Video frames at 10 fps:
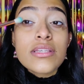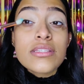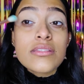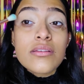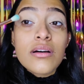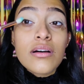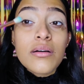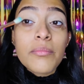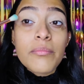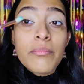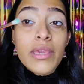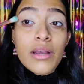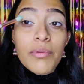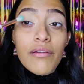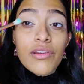this
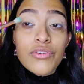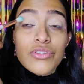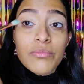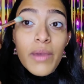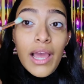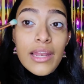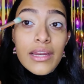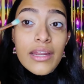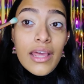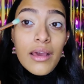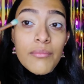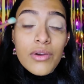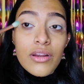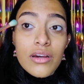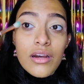Makeup Revolution palette, and
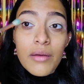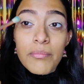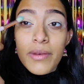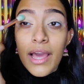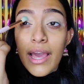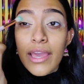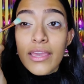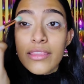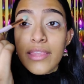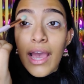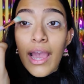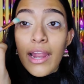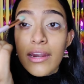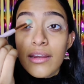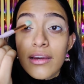I'm gonna apply
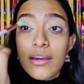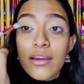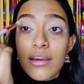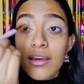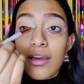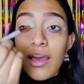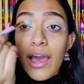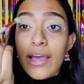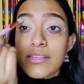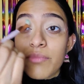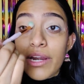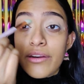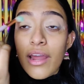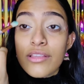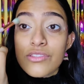that as my
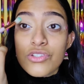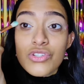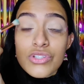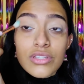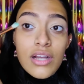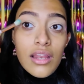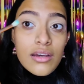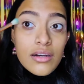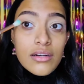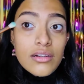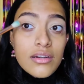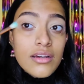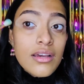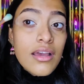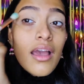transition color,
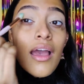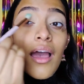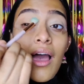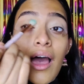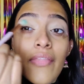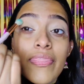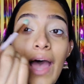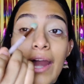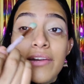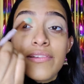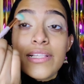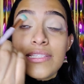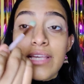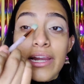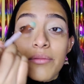and that will
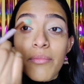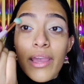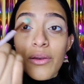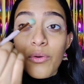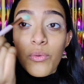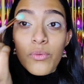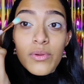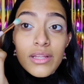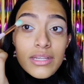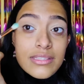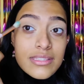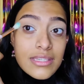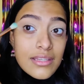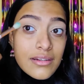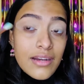set my whole
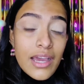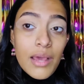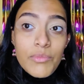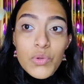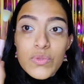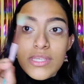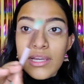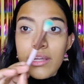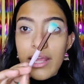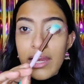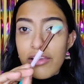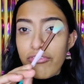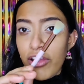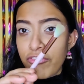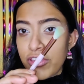concealer. And I'm using a really
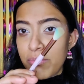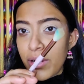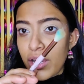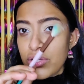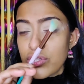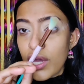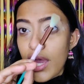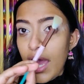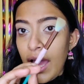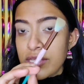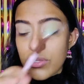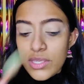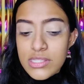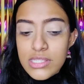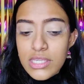fluffy brush. As you
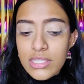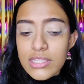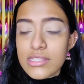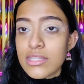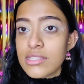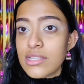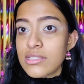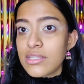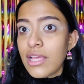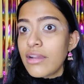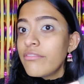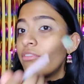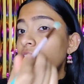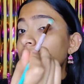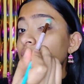can see, this is like a
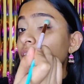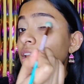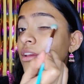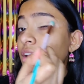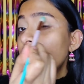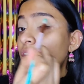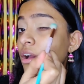very